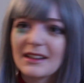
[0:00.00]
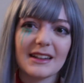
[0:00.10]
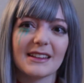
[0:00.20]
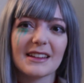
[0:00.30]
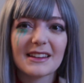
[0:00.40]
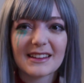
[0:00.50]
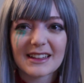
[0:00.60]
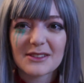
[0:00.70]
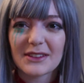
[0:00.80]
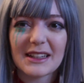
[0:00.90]
in the
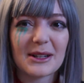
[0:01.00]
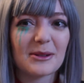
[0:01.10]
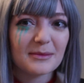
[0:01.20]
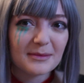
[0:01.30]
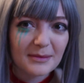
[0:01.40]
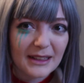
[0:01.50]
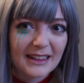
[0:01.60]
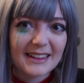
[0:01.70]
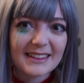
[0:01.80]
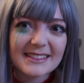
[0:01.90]
next video.
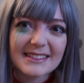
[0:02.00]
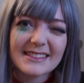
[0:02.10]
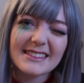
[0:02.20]
Bye!